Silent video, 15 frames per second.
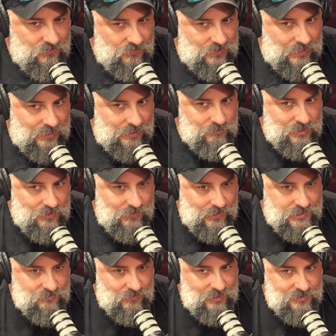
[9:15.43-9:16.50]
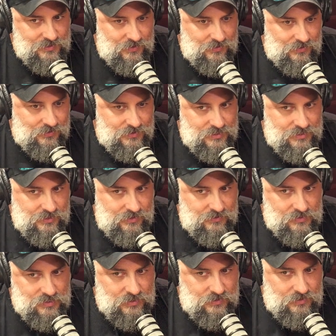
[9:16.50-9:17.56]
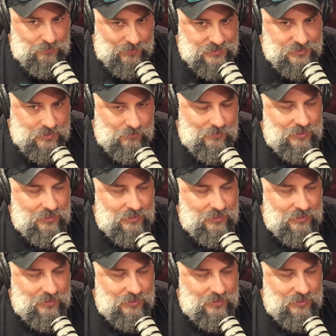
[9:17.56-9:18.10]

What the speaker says: they can be classified as a domestic